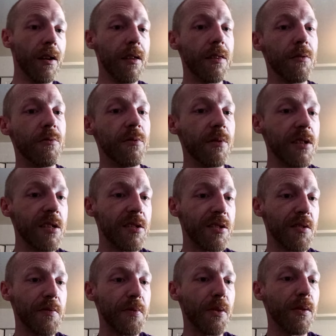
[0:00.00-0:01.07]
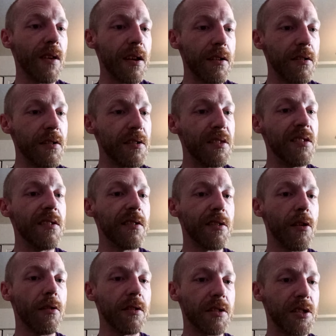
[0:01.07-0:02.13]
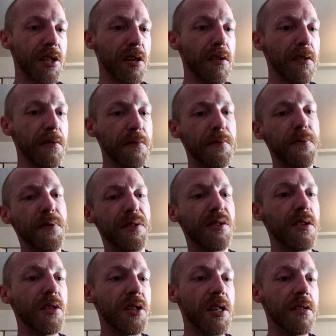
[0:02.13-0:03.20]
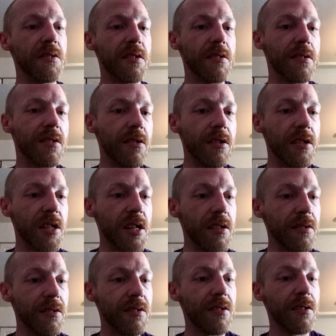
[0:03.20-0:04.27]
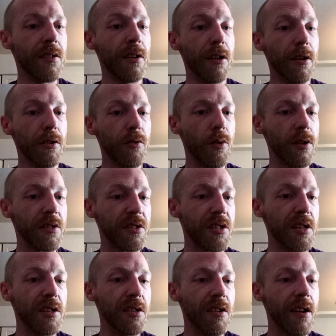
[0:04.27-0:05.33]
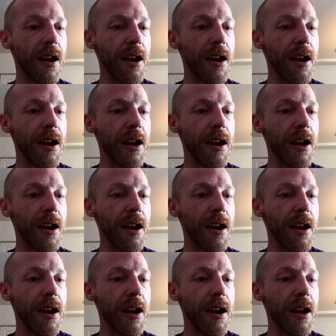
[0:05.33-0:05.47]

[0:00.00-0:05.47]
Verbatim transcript: the release of the letter to the College of Physicians and Surgeons. Question your